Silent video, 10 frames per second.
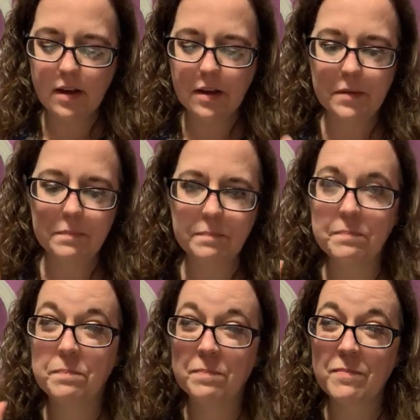
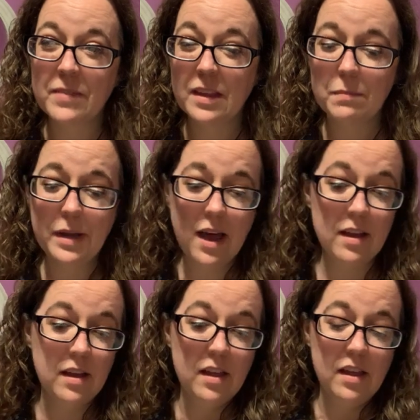But yeah,
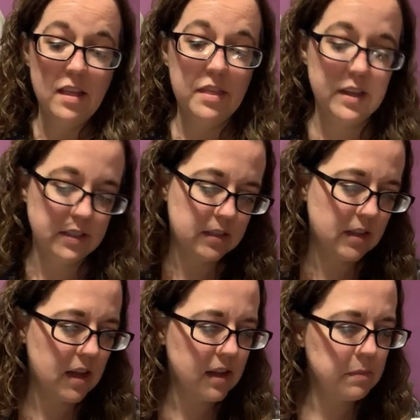this
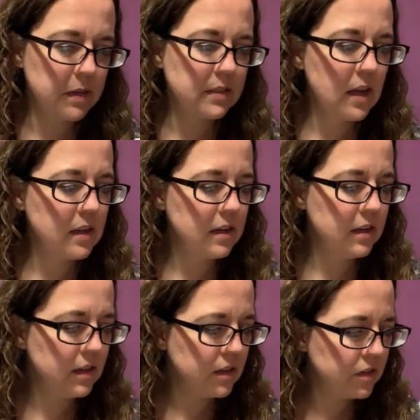I am
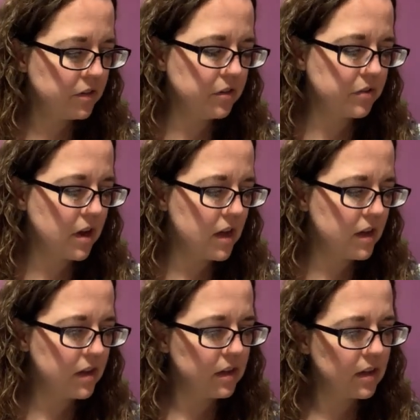excited to
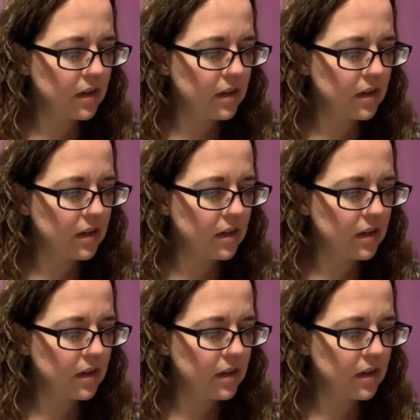try.